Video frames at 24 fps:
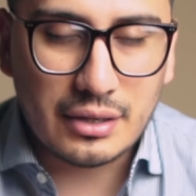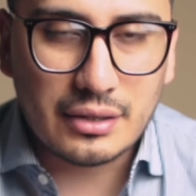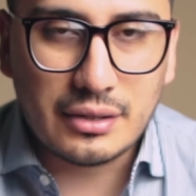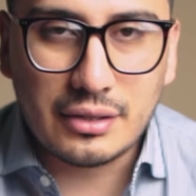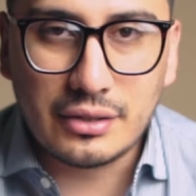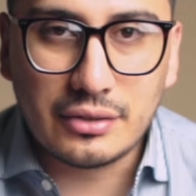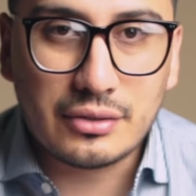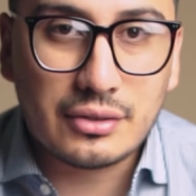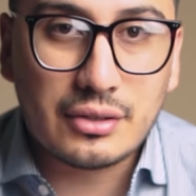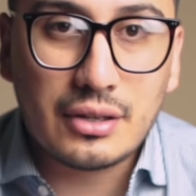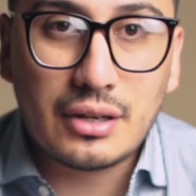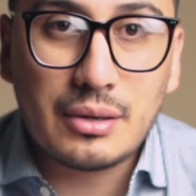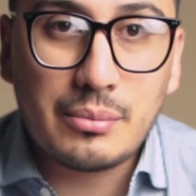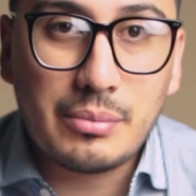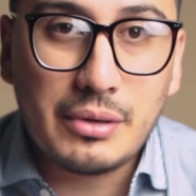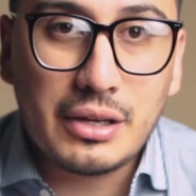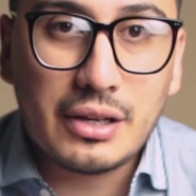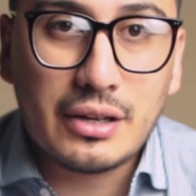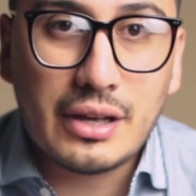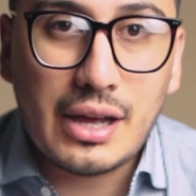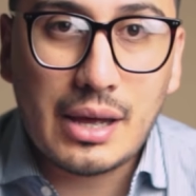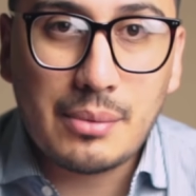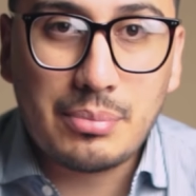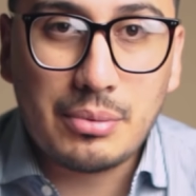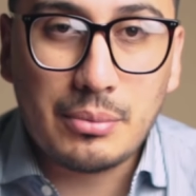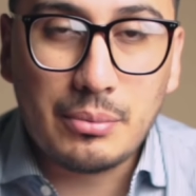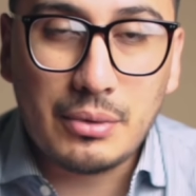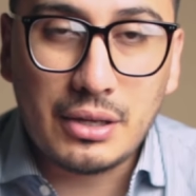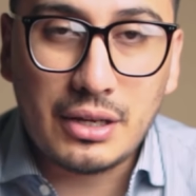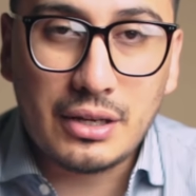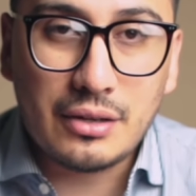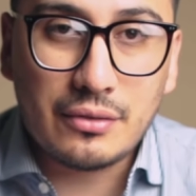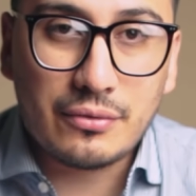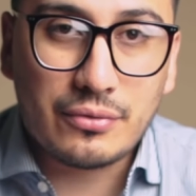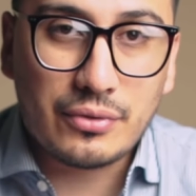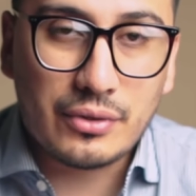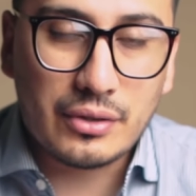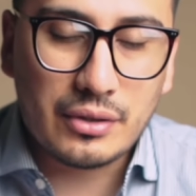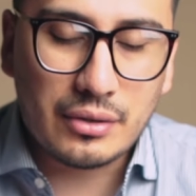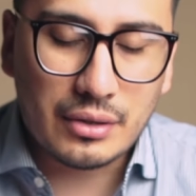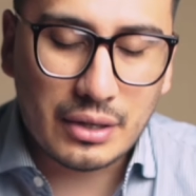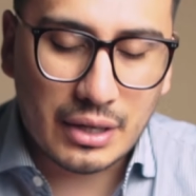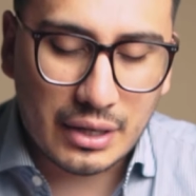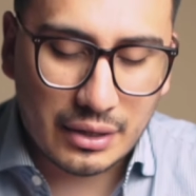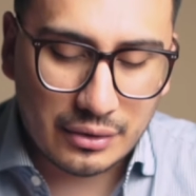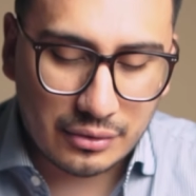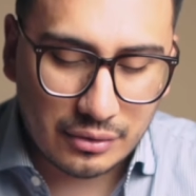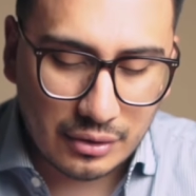This is going to be a happy medium for you
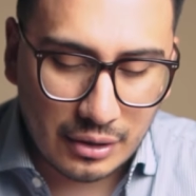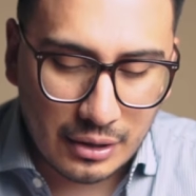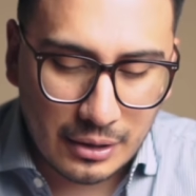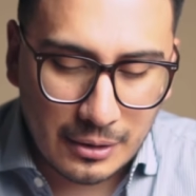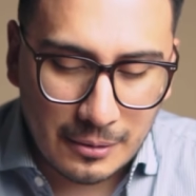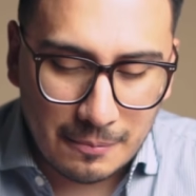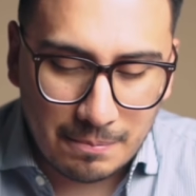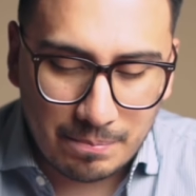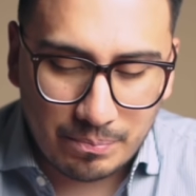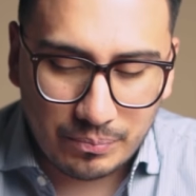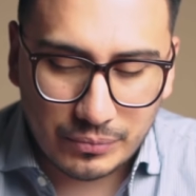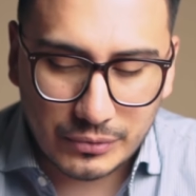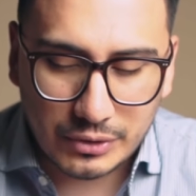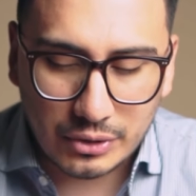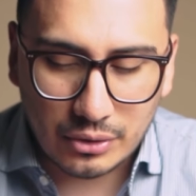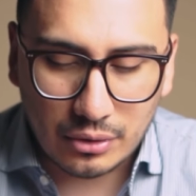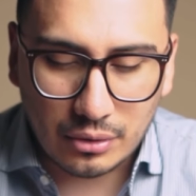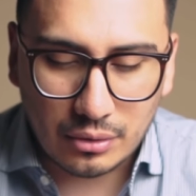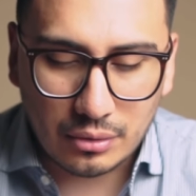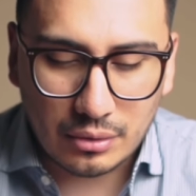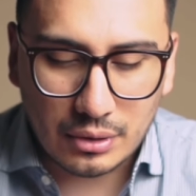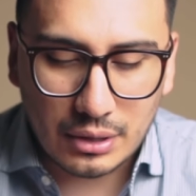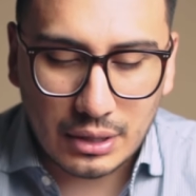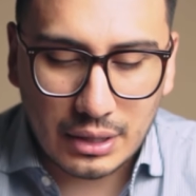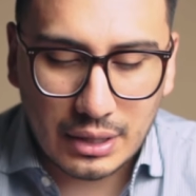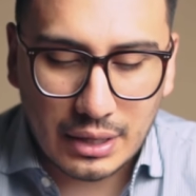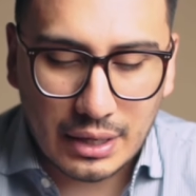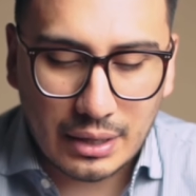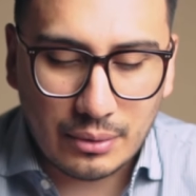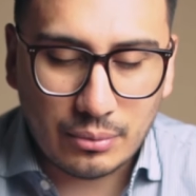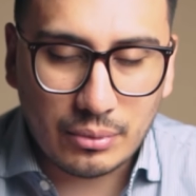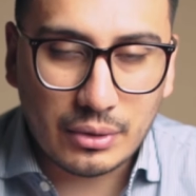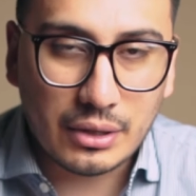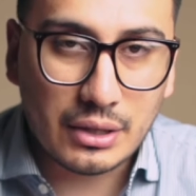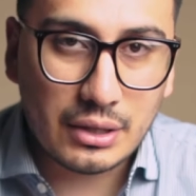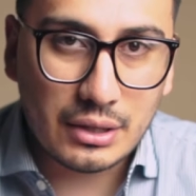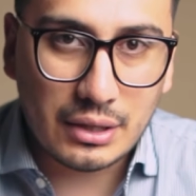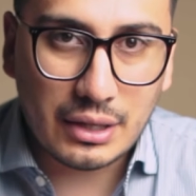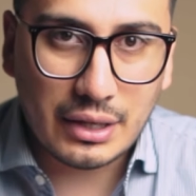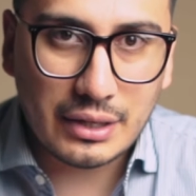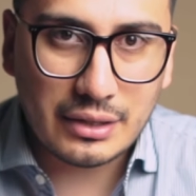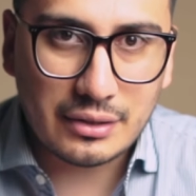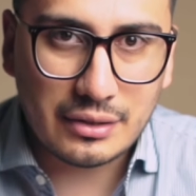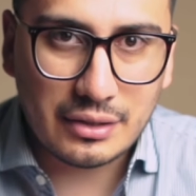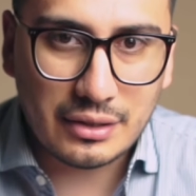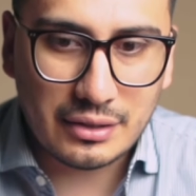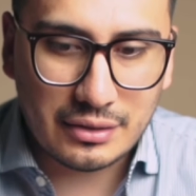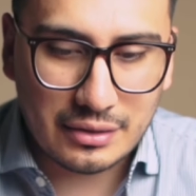guys. So I really
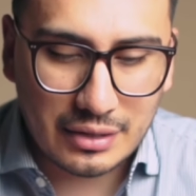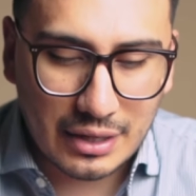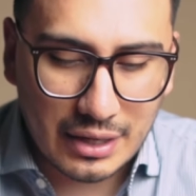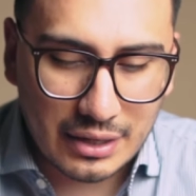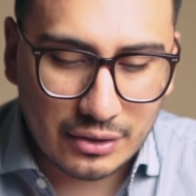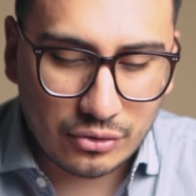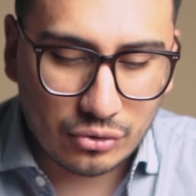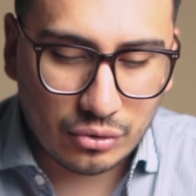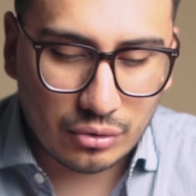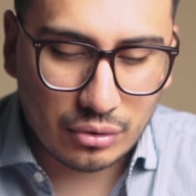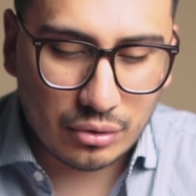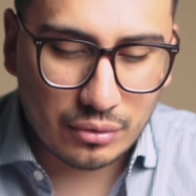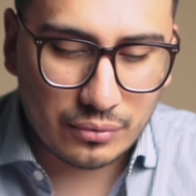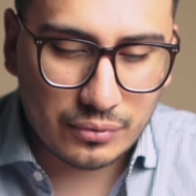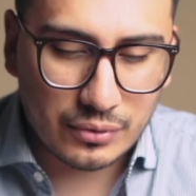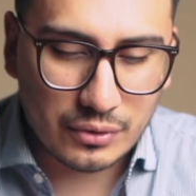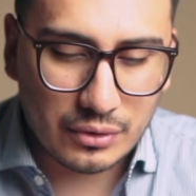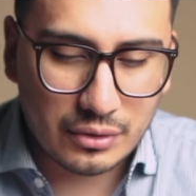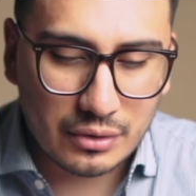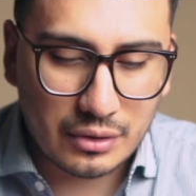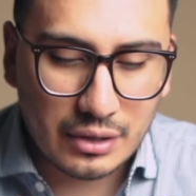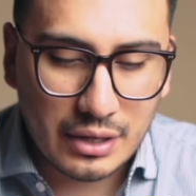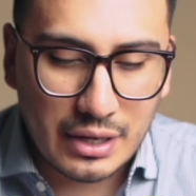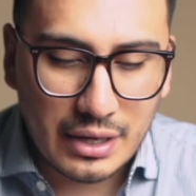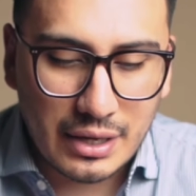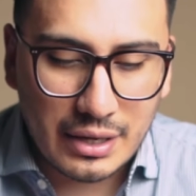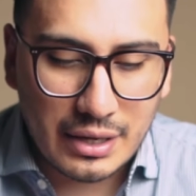like the tassel loafer.